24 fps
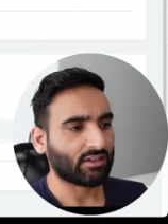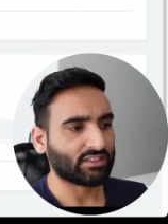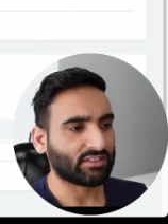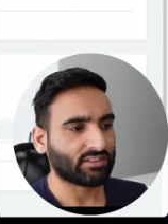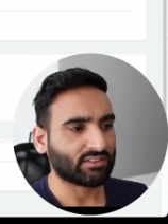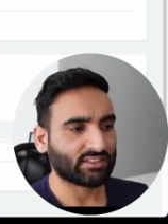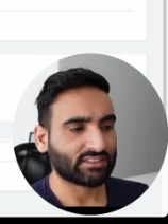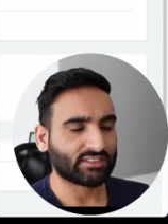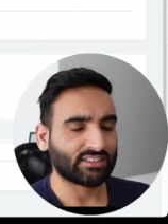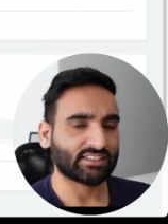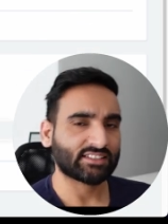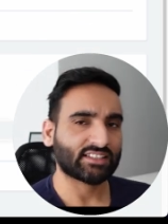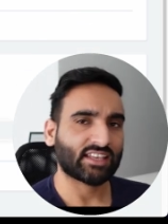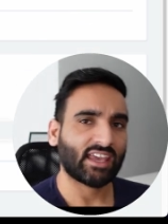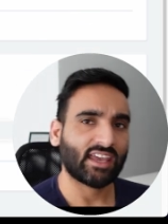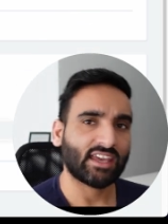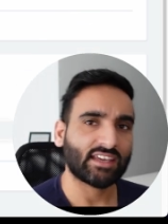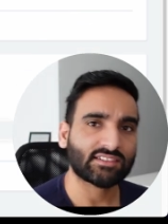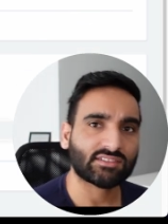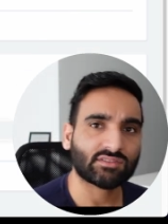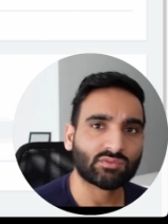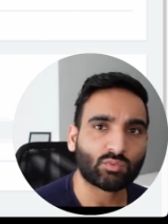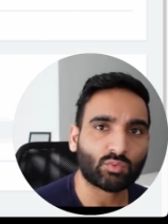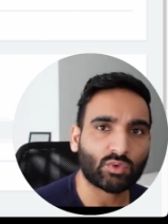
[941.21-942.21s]
in this
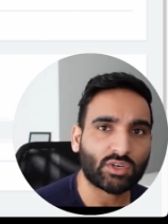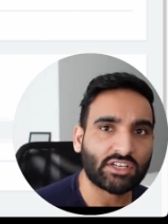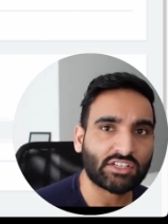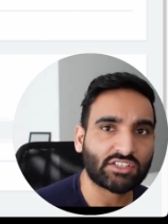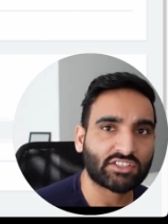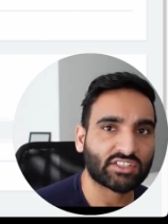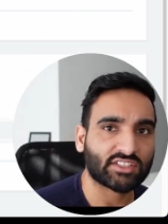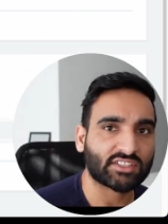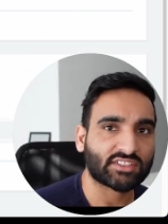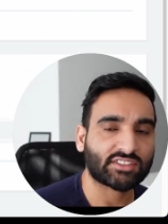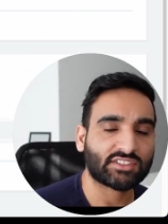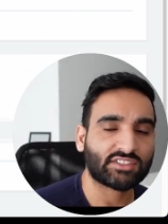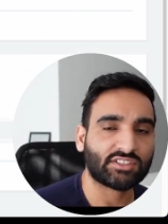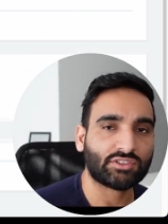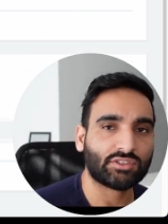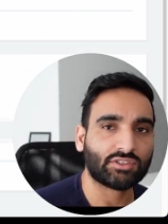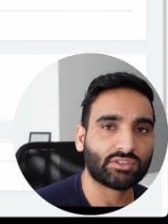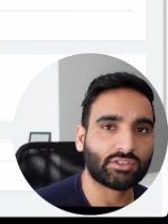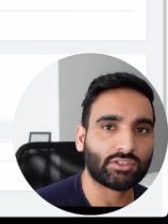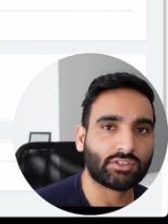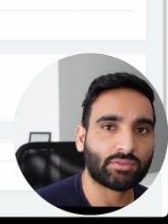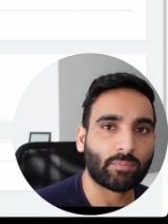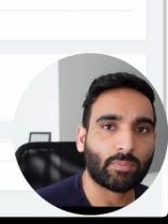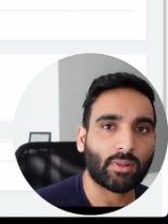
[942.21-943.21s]
case, we're just
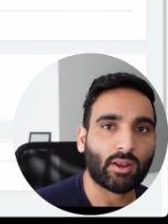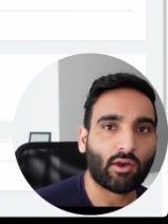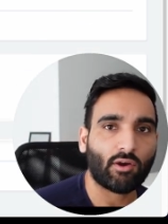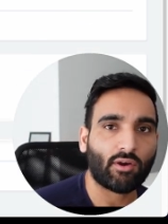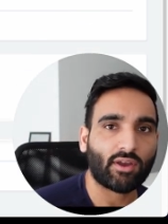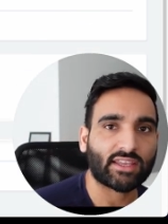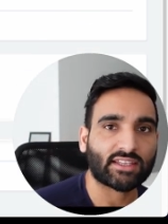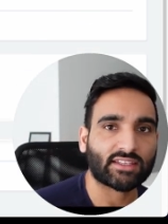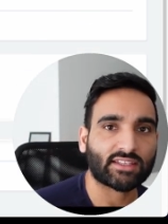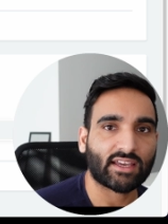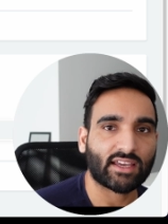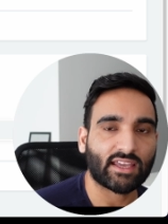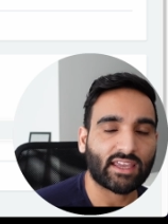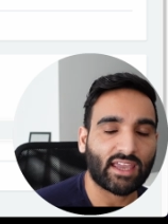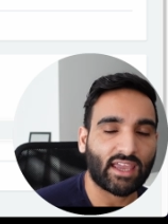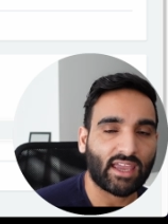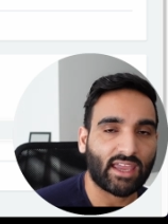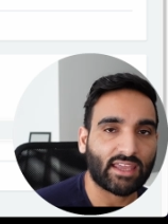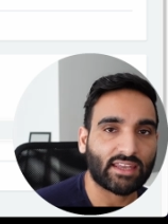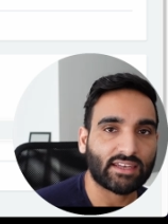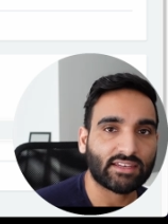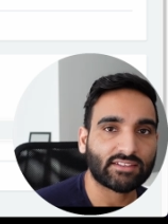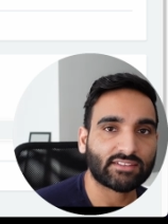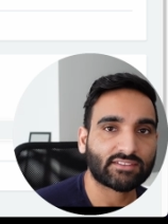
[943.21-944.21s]
deploying the
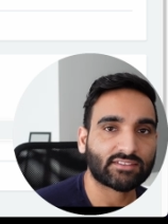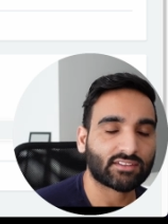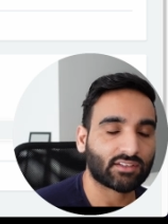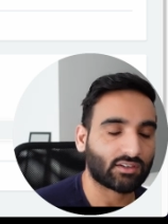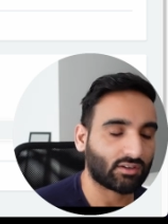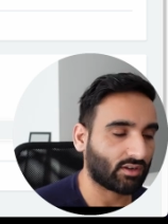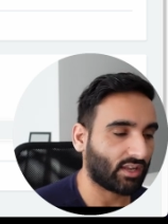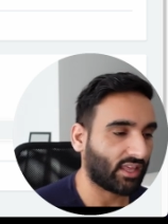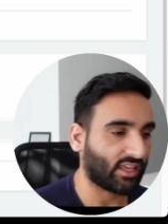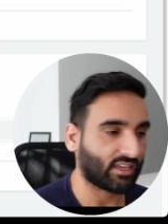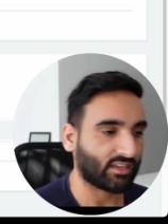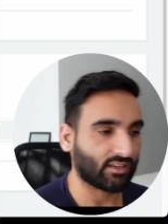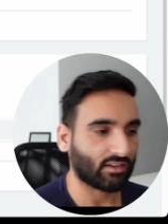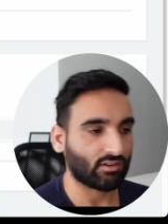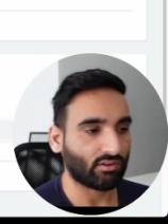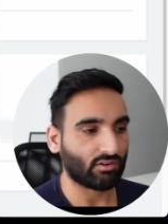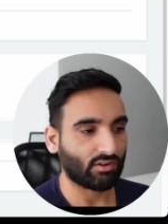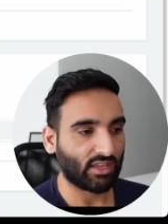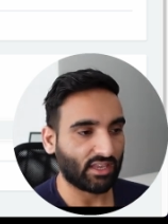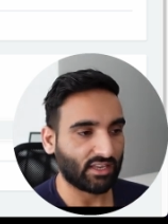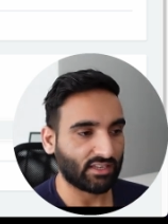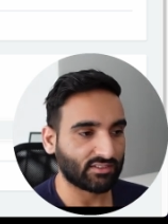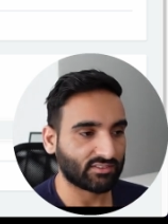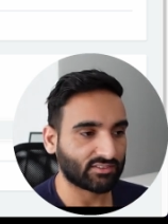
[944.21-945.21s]
in
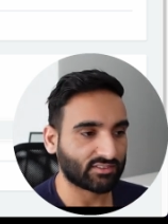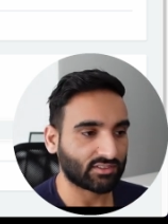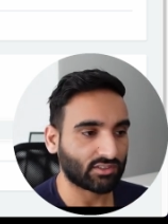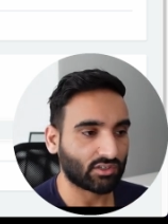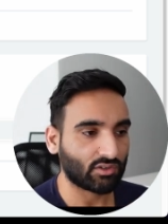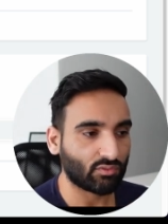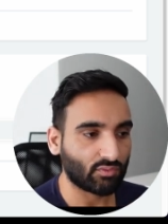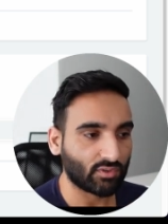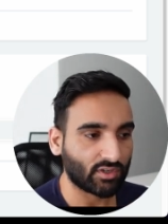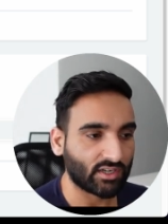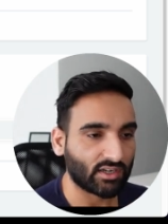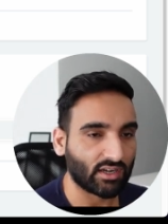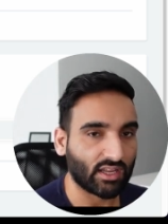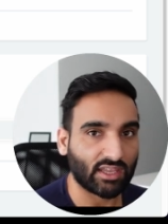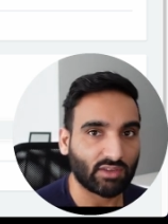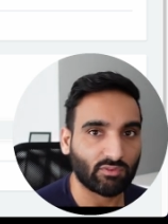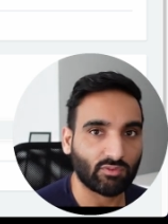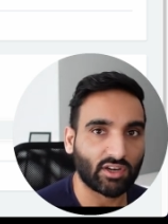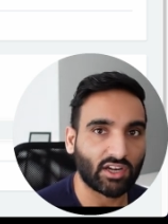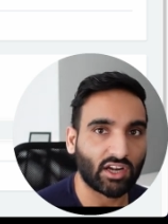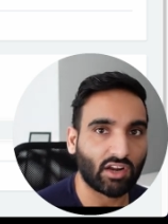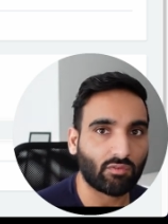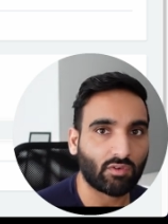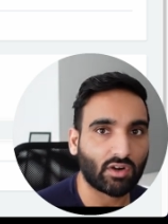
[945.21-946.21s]
server, like
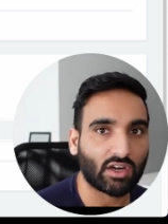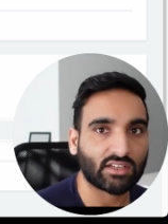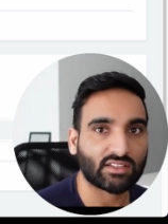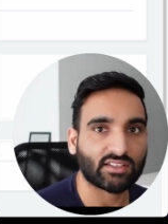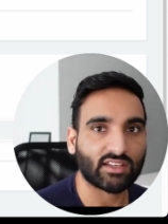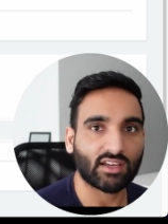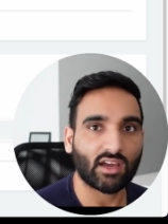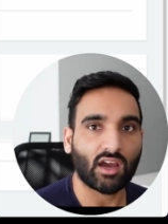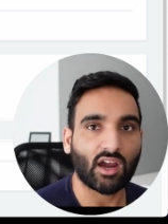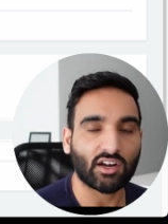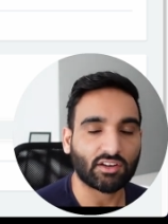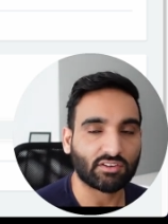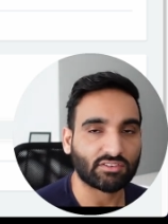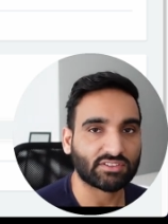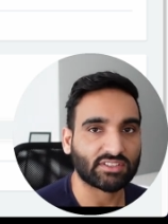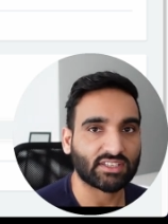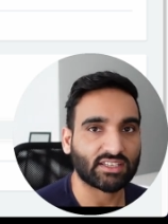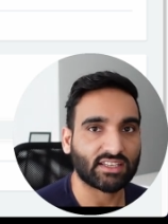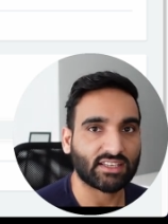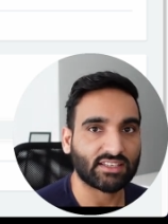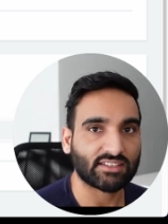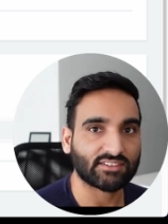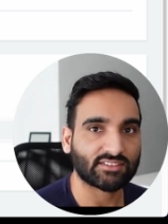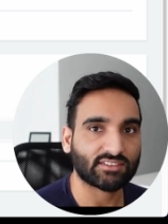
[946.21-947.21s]
wherever the Argo
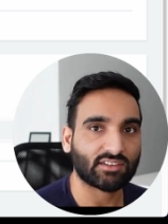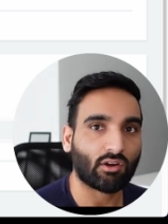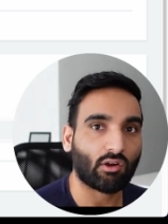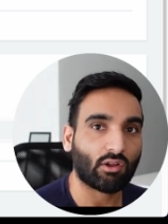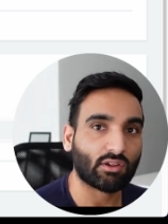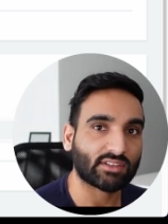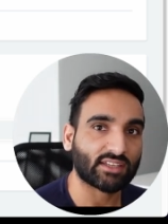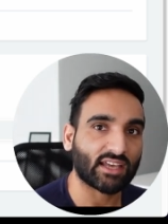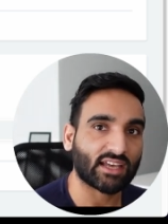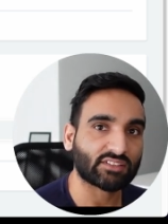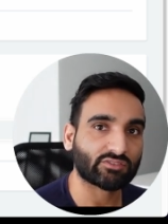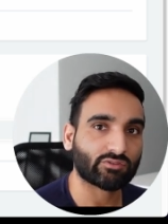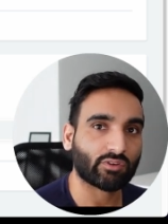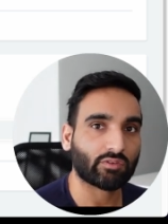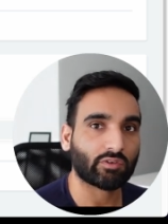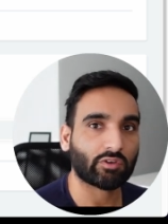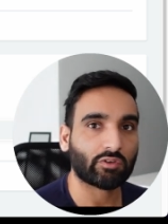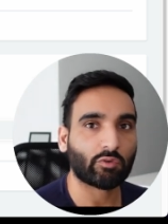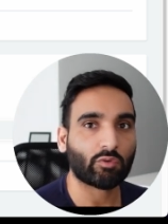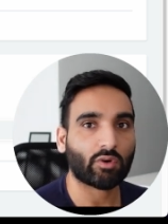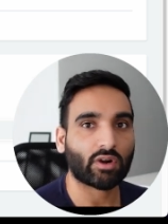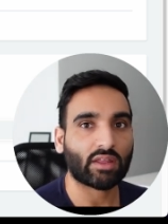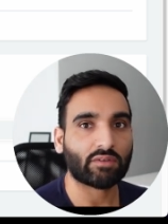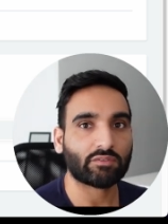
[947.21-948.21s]
CD installed, that's where we
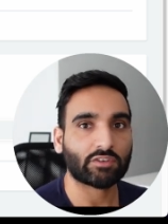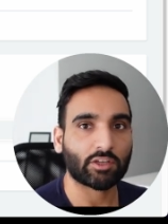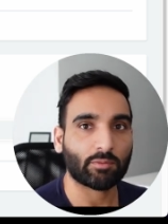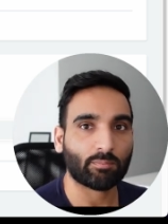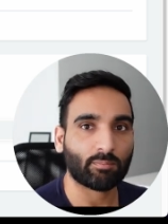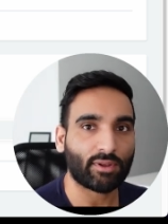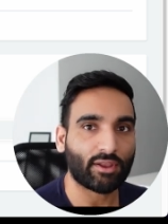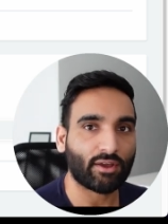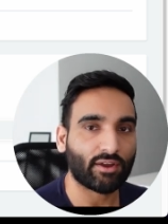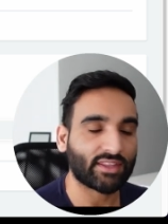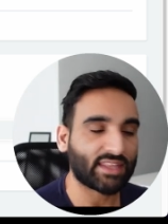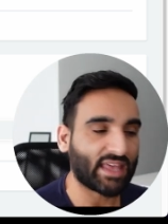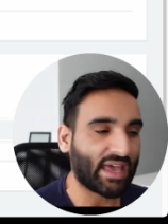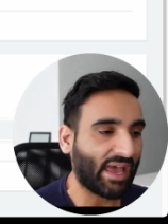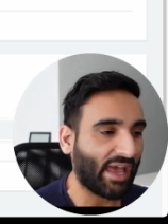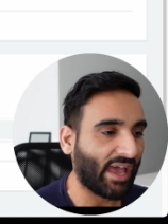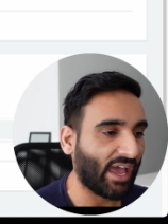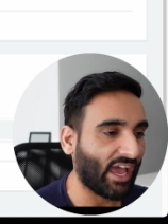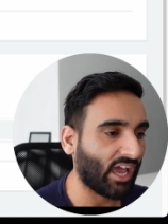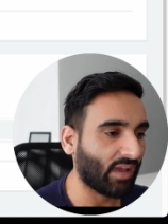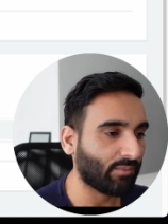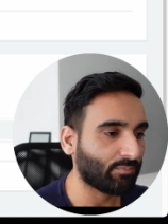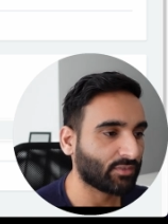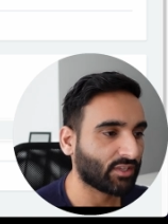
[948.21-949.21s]
want to deploy the
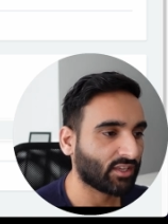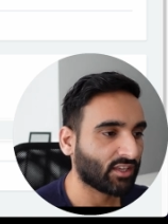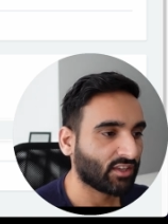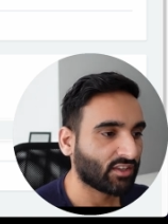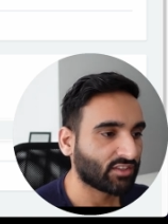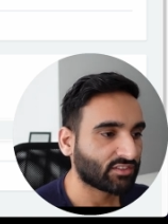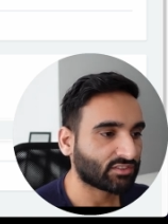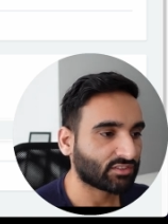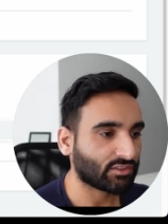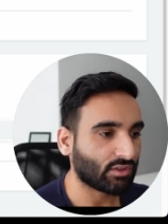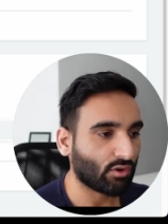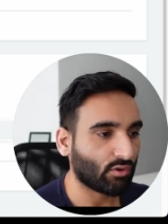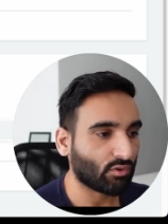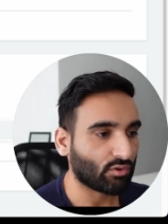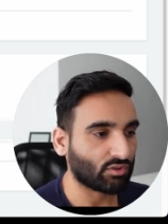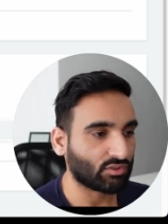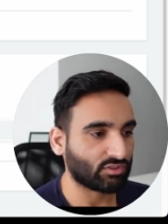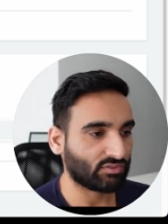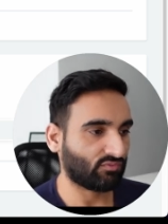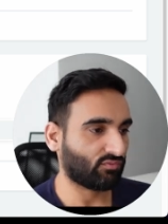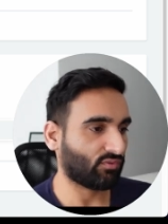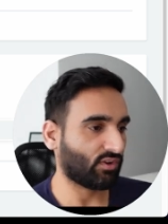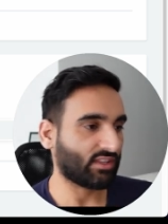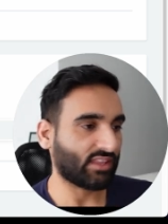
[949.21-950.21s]
app. So
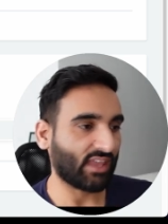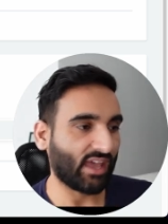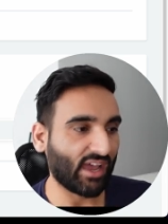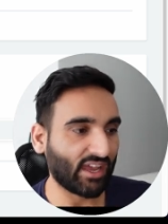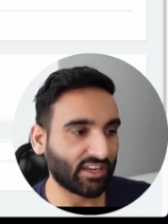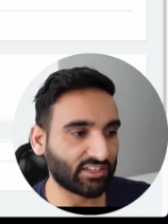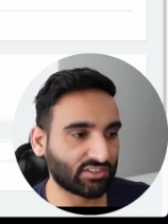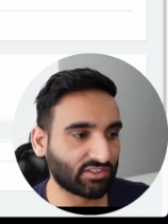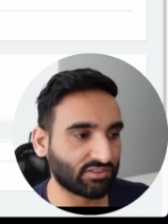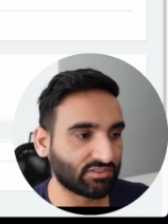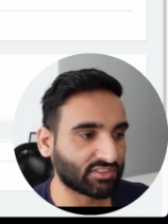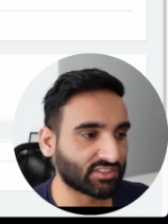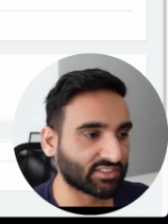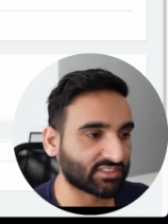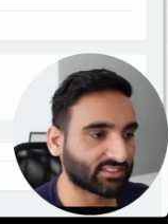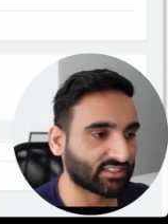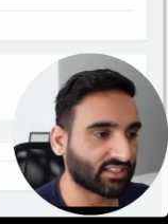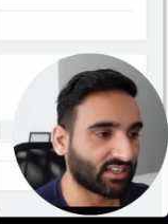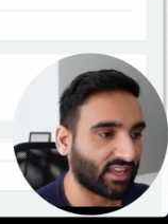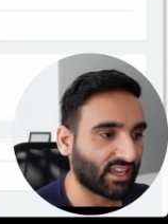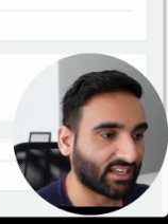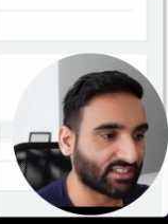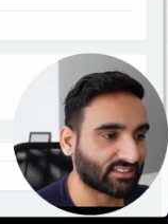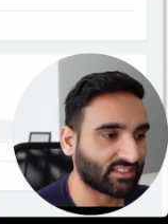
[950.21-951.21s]
for that, you just
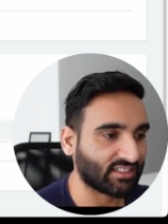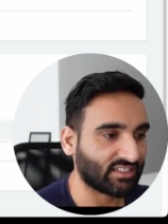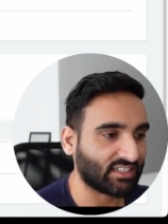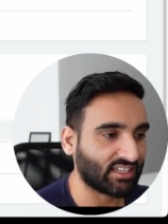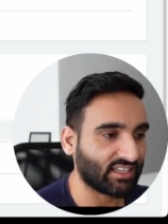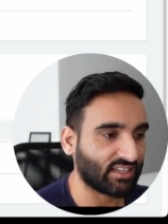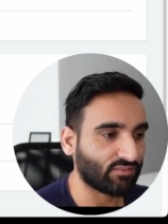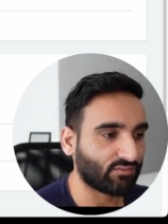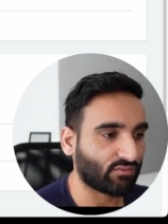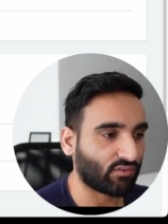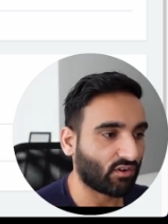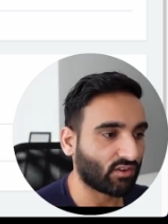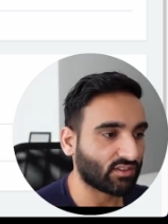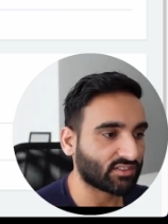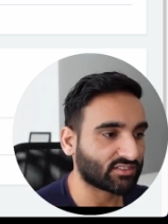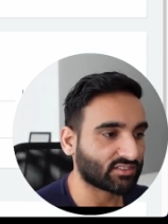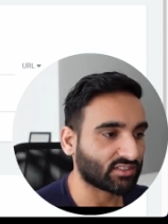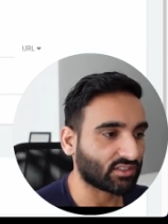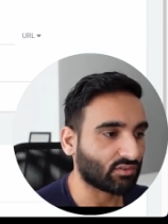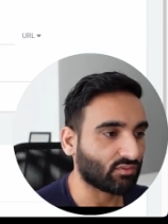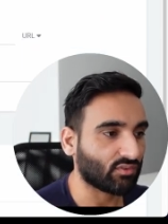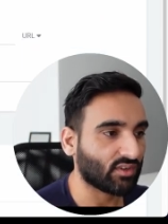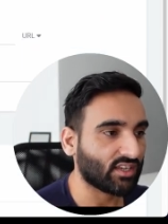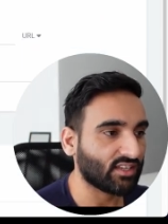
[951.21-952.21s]
select the default
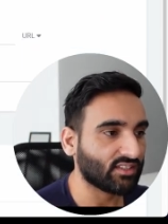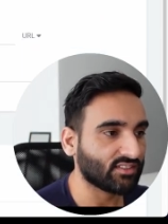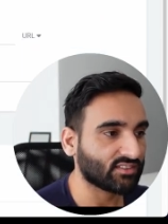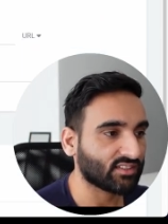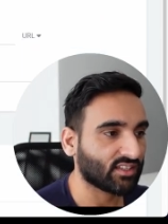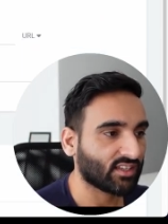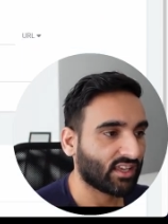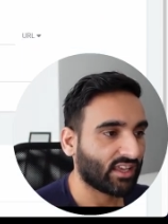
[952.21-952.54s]
service